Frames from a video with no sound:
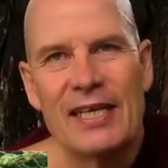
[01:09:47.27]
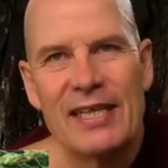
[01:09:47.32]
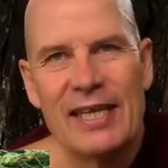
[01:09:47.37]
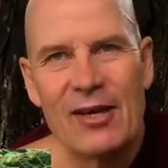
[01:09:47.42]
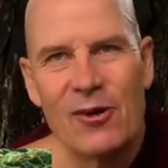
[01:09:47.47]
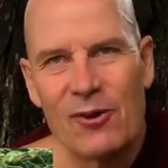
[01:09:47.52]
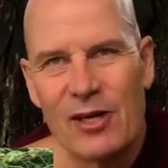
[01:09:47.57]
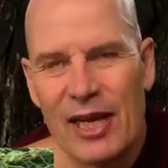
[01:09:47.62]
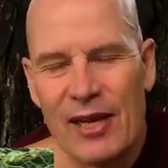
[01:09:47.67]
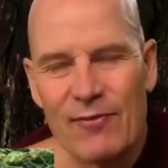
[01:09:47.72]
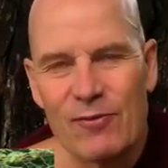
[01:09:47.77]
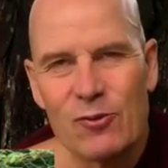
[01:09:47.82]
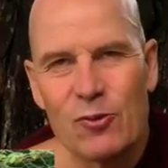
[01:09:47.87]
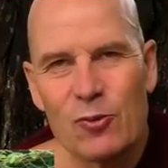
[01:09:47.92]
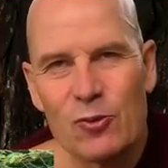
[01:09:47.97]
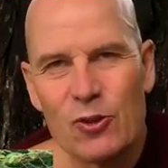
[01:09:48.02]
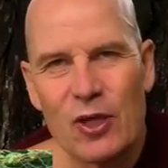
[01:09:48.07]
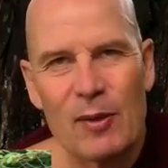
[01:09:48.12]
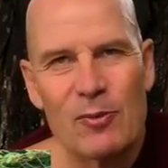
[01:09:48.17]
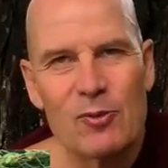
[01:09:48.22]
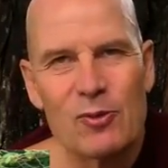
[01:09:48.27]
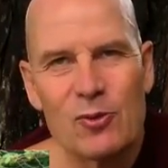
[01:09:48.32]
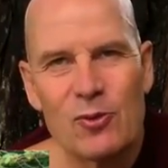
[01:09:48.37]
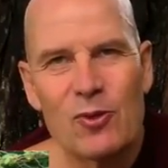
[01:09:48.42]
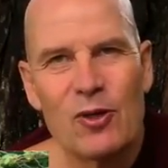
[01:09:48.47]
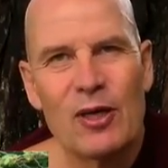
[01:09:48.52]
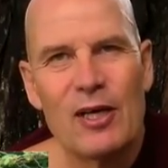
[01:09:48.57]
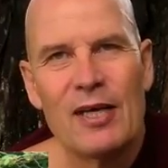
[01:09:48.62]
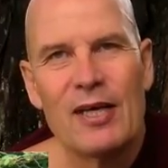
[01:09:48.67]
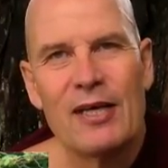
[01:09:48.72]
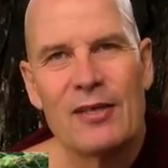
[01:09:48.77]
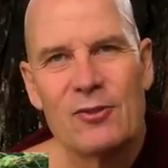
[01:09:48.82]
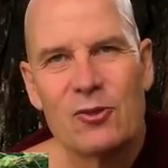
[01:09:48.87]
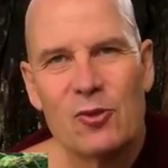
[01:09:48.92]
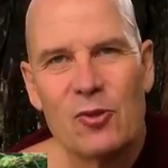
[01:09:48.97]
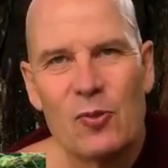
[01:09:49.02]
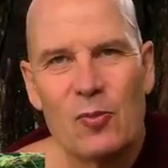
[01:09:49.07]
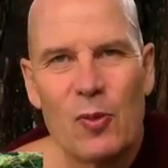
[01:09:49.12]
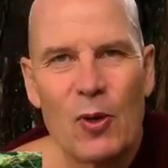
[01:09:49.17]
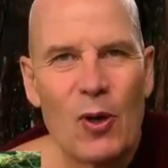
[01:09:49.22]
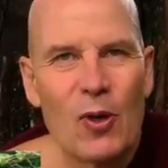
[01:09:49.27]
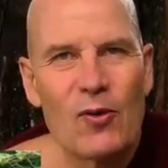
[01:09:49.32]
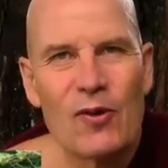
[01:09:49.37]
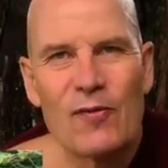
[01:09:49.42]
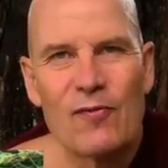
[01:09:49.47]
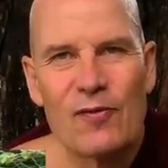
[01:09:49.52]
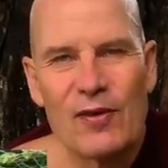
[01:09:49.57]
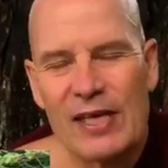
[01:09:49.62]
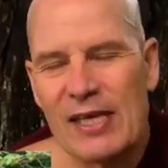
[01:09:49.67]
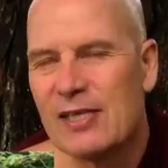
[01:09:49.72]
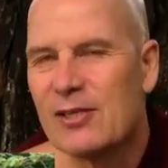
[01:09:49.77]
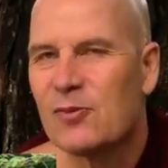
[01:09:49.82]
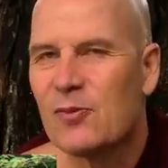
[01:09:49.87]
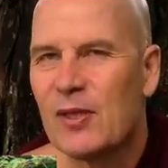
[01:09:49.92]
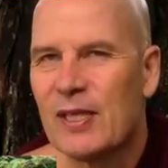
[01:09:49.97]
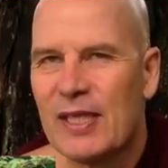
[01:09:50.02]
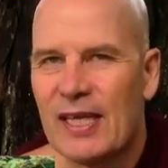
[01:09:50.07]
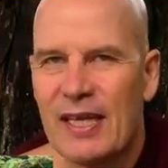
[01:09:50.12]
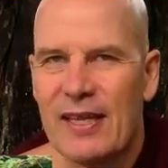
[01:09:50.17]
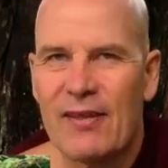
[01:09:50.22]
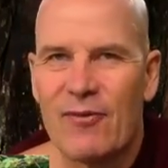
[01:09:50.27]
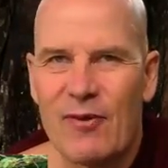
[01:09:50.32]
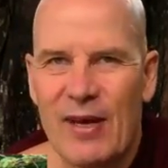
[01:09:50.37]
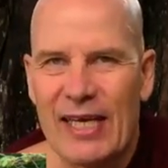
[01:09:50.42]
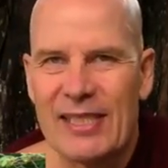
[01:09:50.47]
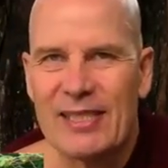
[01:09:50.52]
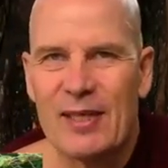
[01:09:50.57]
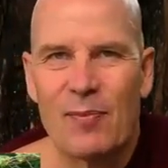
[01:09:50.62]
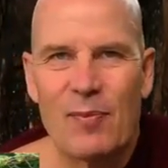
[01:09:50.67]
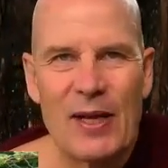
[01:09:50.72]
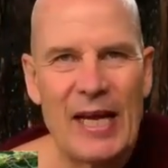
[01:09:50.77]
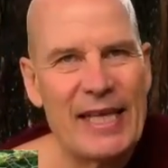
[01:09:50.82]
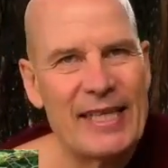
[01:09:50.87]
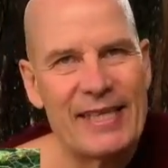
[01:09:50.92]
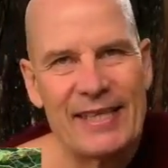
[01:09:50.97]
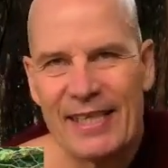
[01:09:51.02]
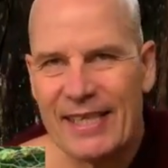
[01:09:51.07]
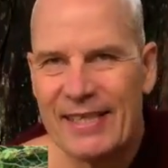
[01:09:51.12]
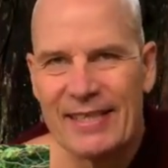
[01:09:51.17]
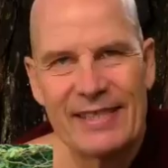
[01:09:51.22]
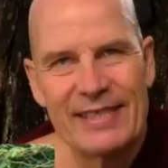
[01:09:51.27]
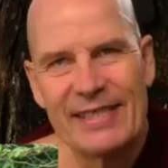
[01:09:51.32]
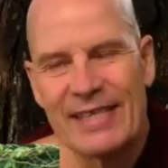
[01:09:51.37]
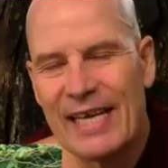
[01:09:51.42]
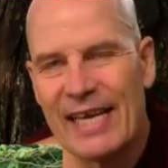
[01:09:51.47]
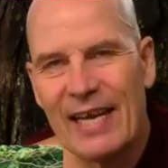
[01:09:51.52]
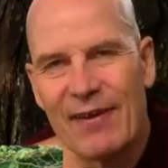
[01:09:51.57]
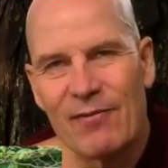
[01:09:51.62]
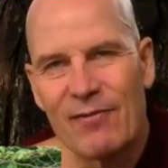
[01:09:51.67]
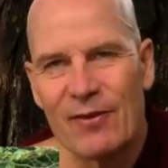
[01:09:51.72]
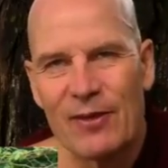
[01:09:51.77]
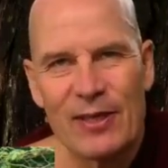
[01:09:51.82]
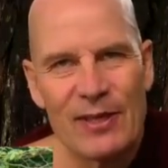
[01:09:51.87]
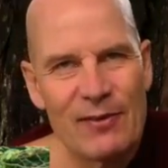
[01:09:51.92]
They only have two jobs, to to plow the fields when the rice are planted, and then they have